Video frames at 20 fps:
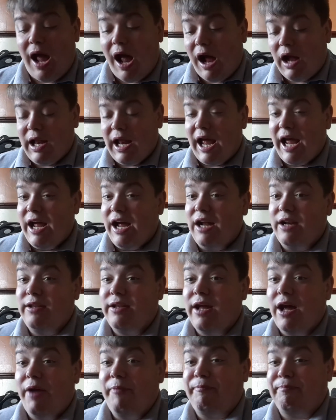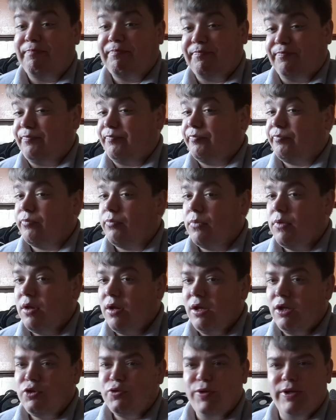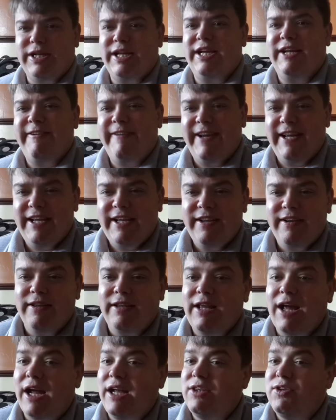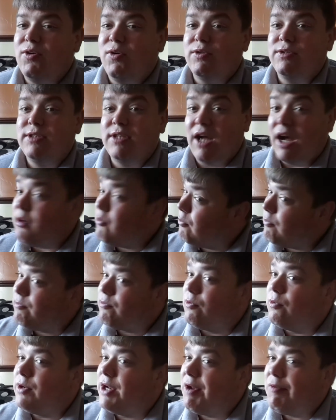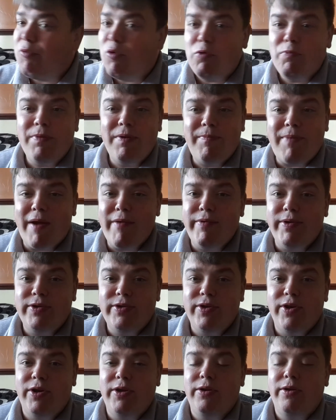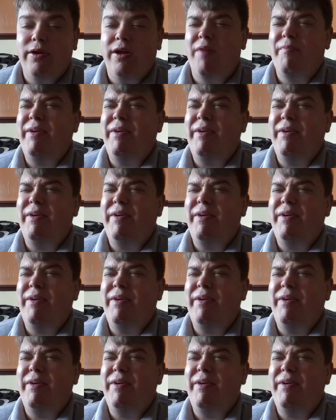outlet and that tricky that he does. And up front, it will be Berrington.